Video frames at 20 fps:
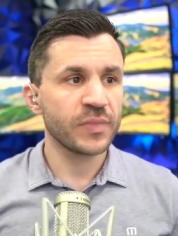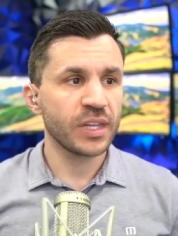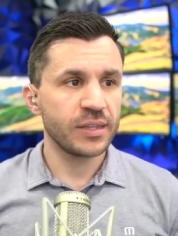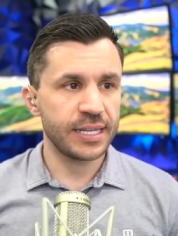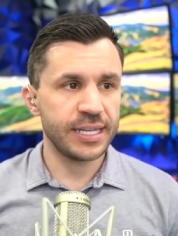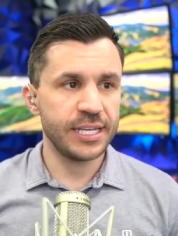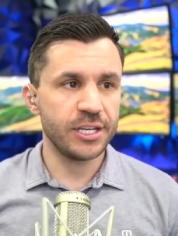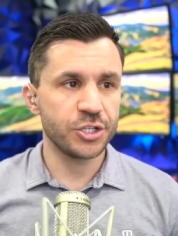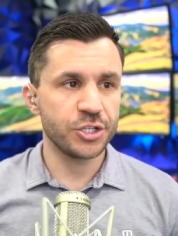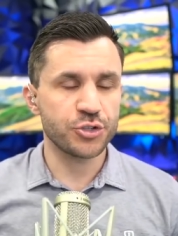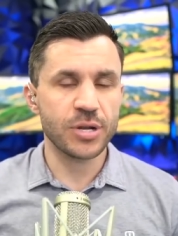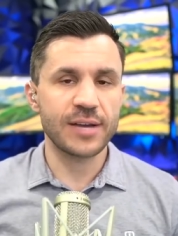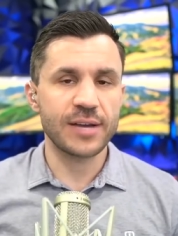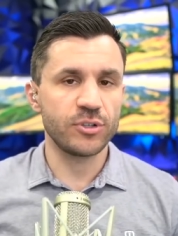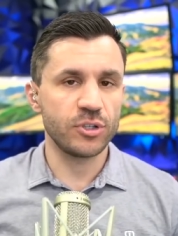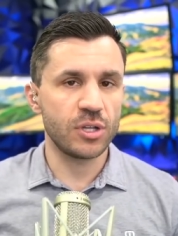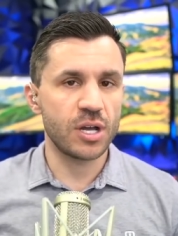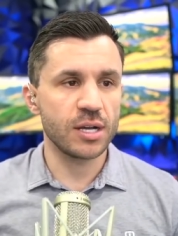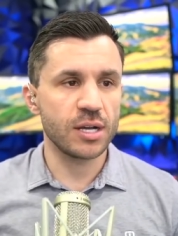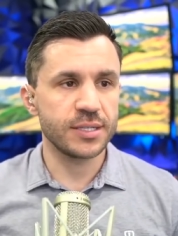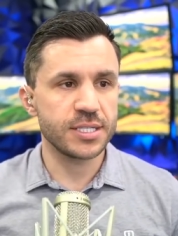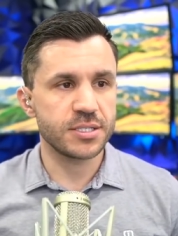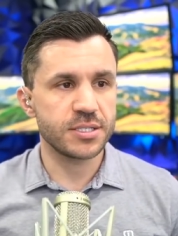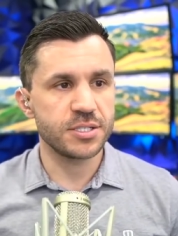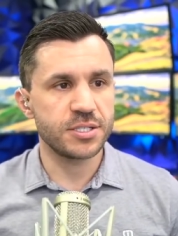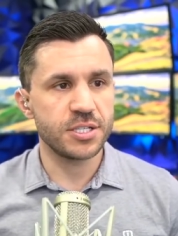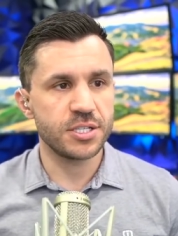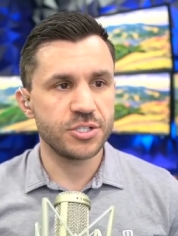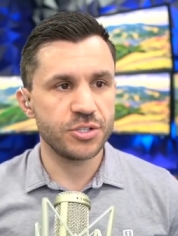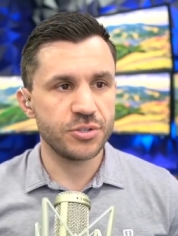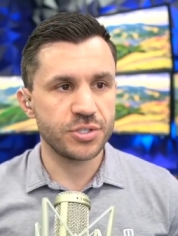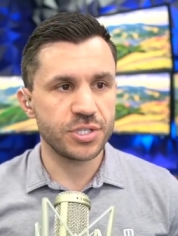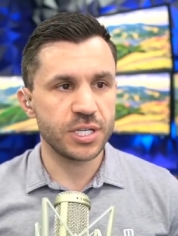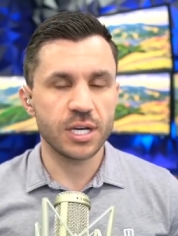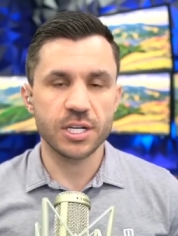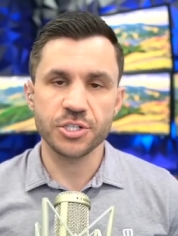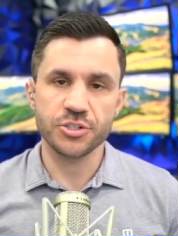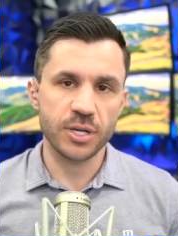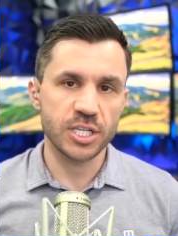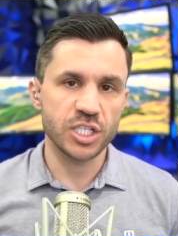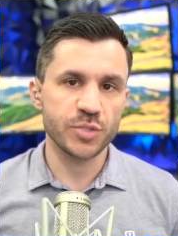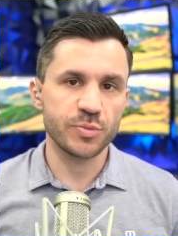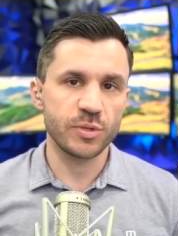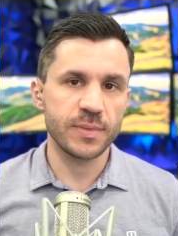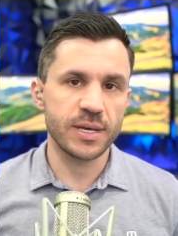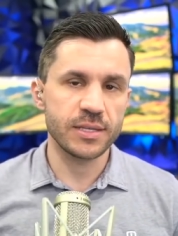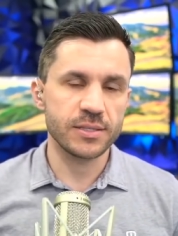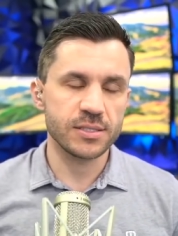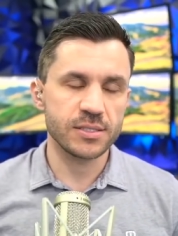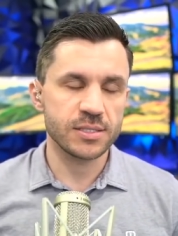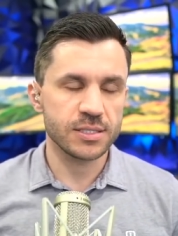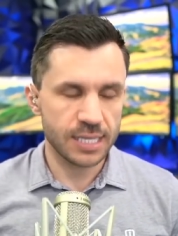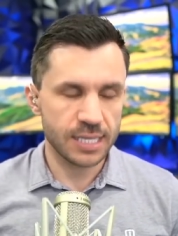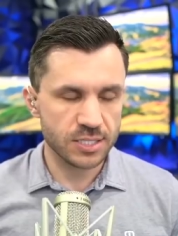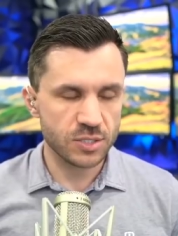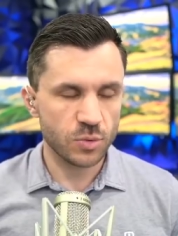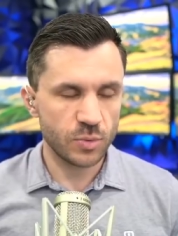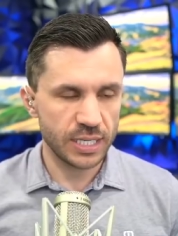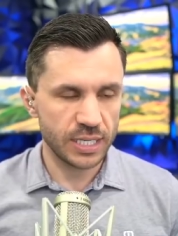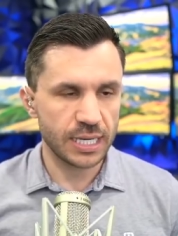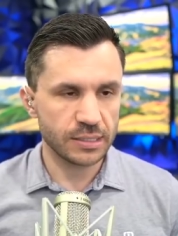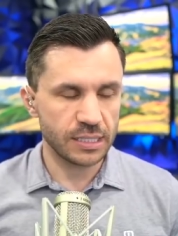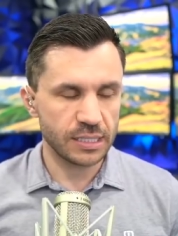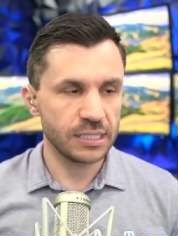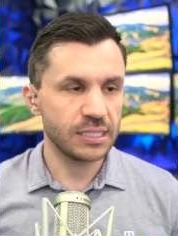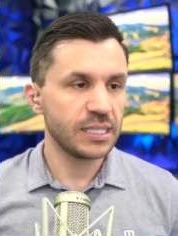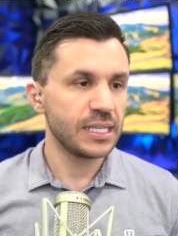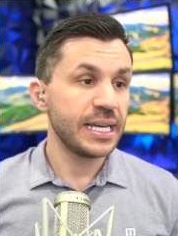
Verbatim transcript: that he could travel long distances using untraceable methods. Yes, we got that.